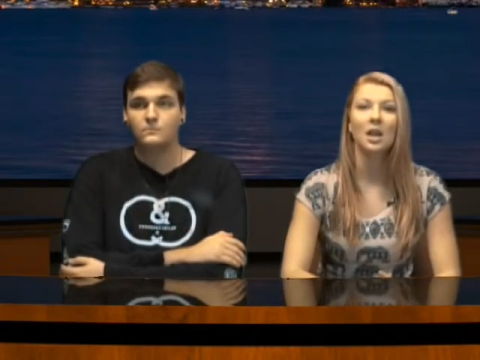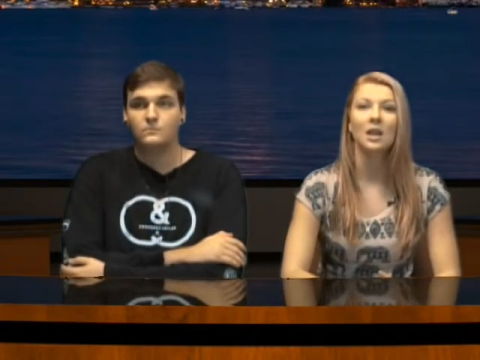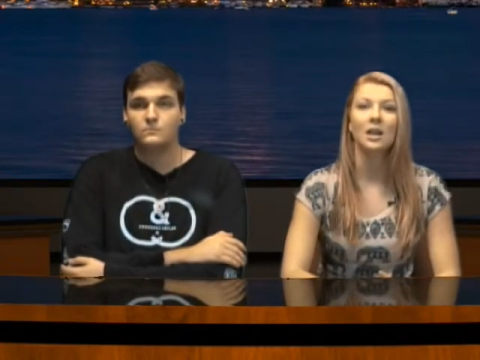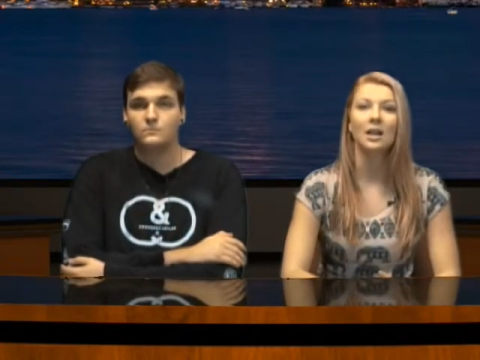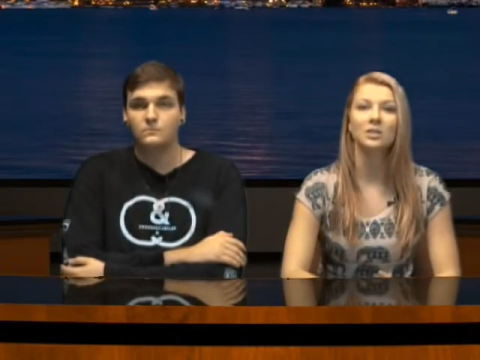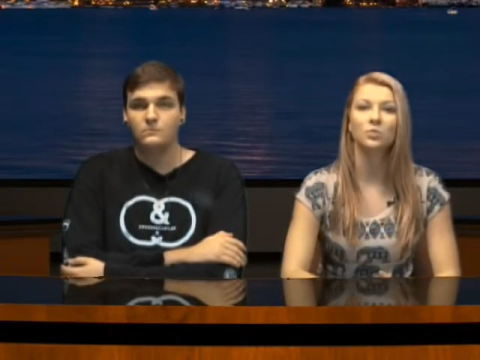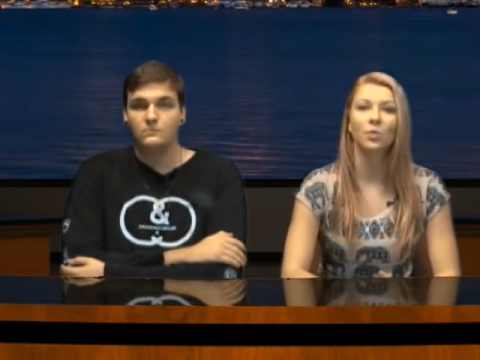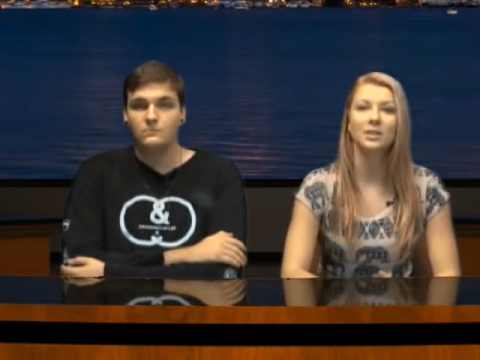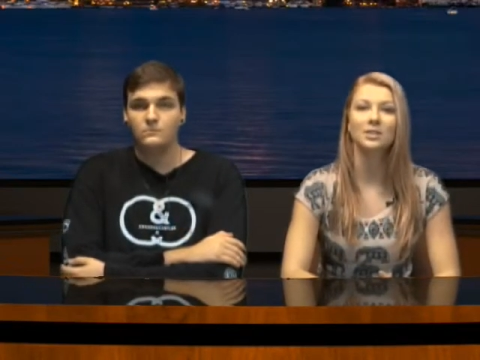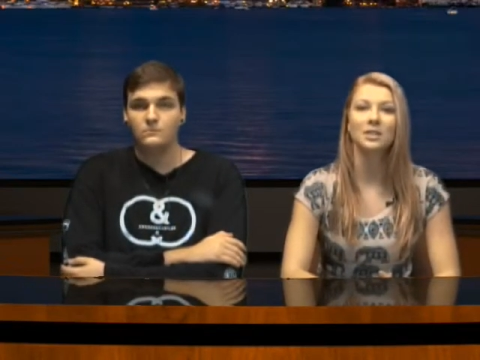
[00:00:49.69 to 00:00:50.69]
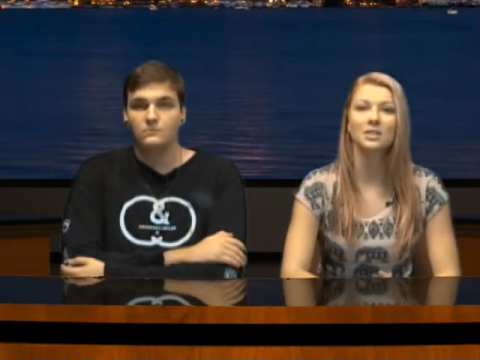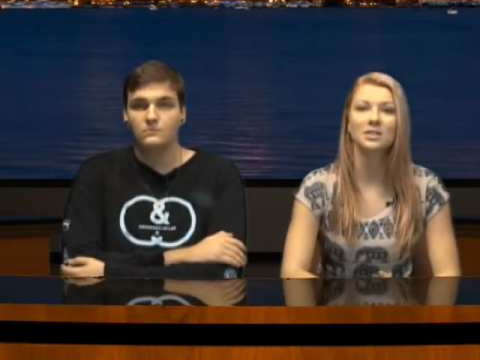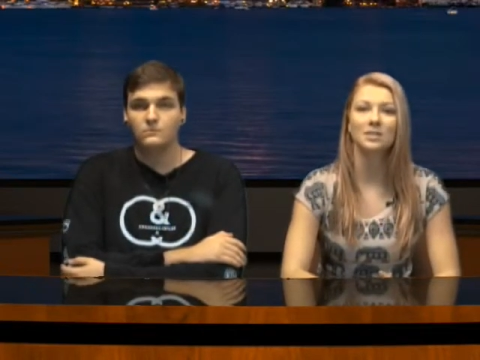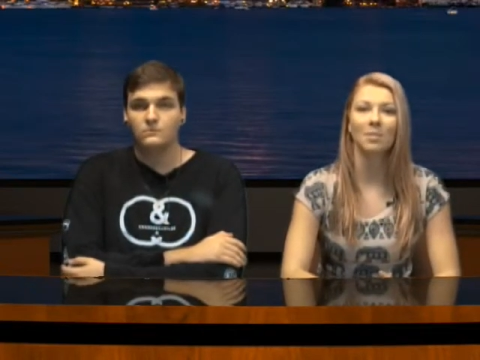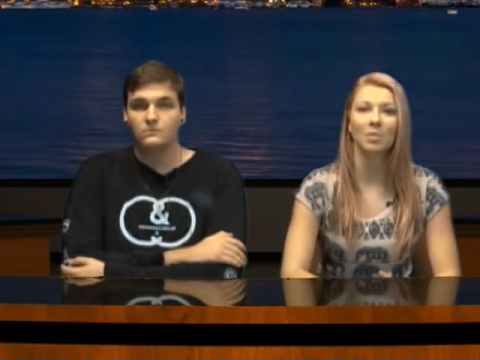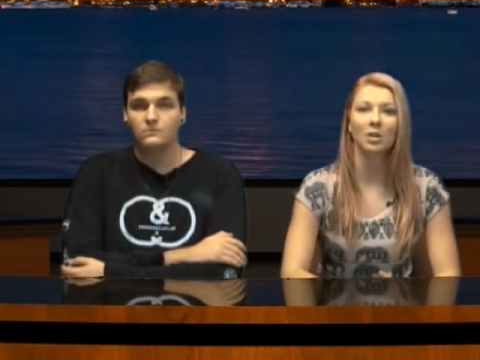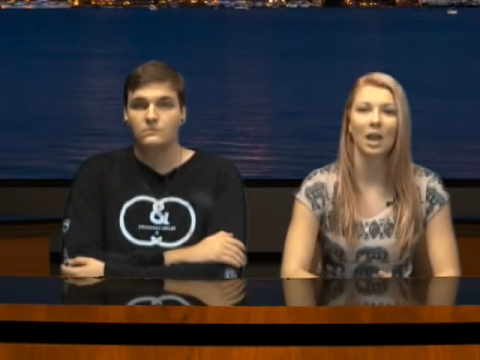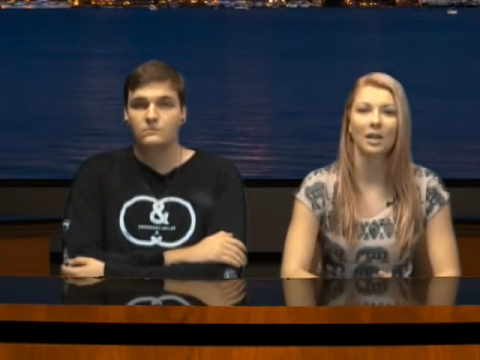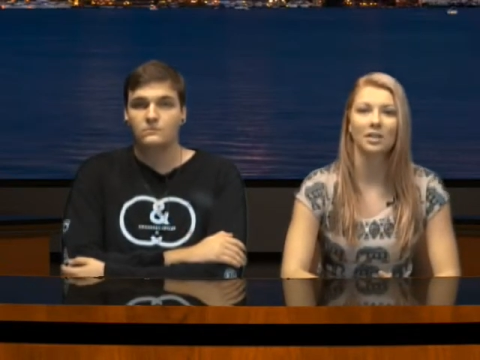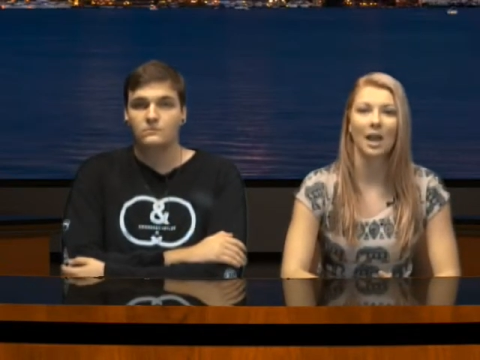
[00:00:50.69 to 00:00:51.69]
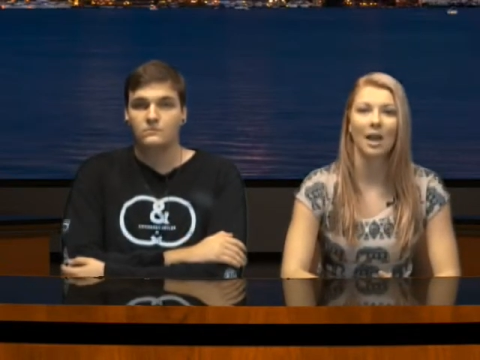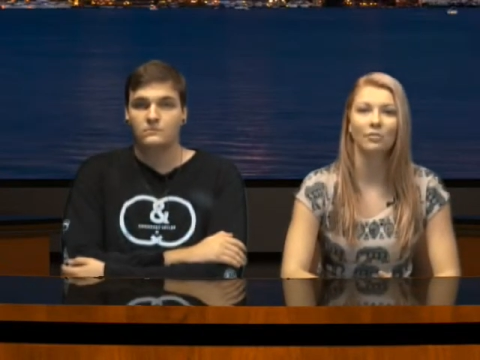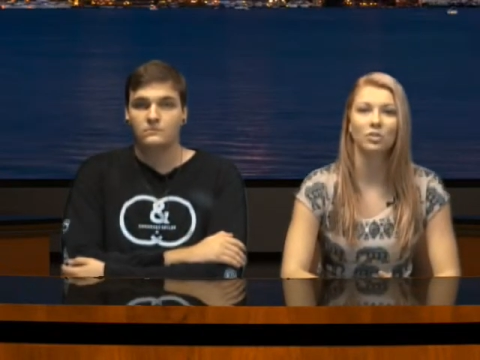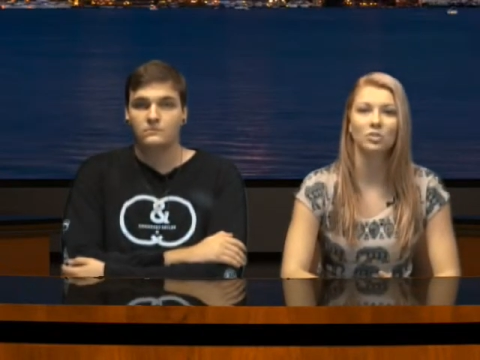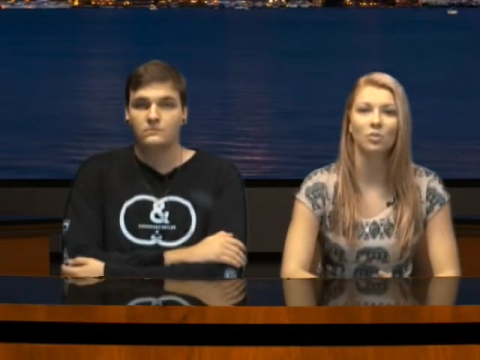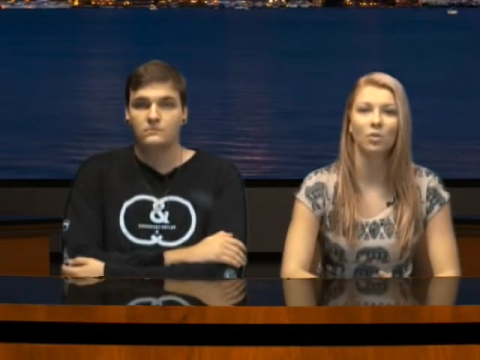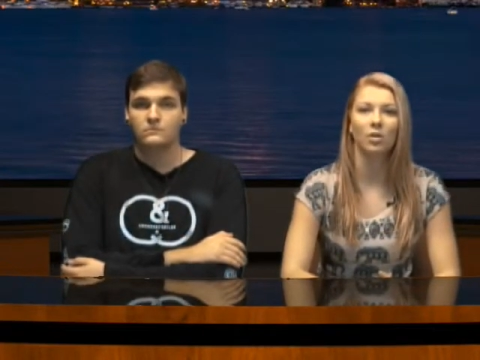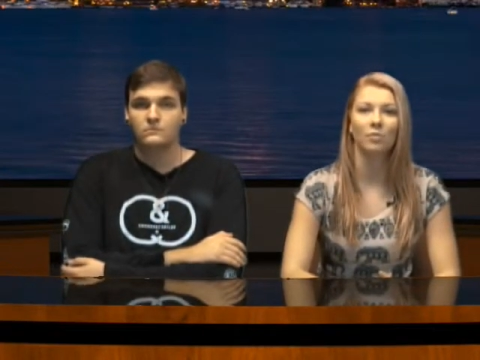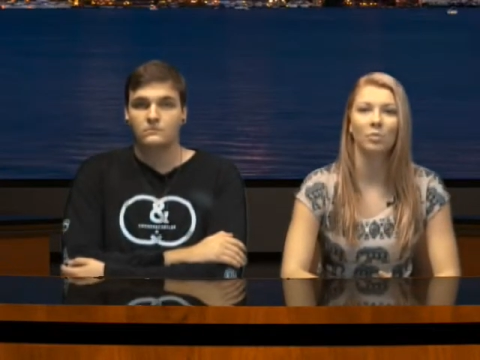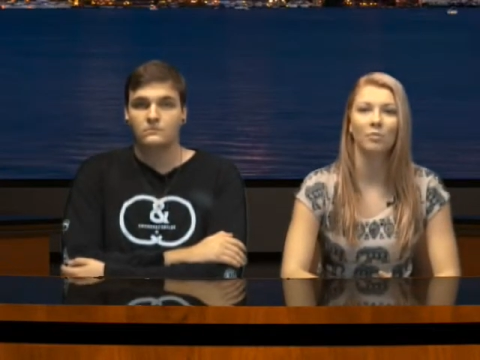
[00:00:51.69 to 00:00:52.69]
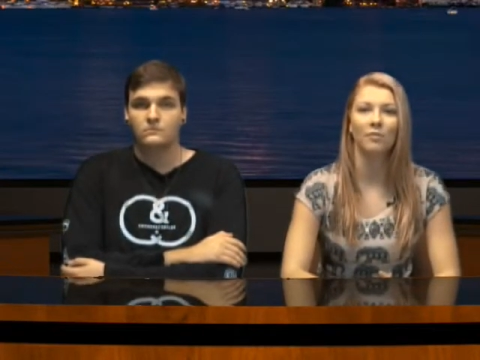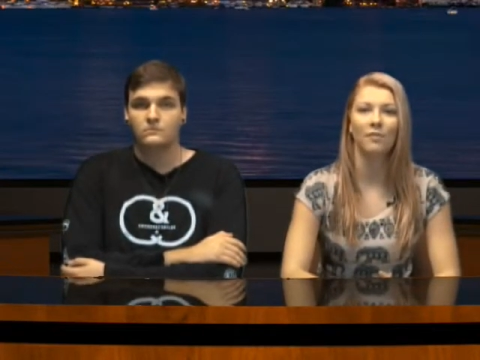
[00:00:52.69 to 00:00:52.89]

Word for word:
Speaker 1: next Wednesday, December 9th, after school in room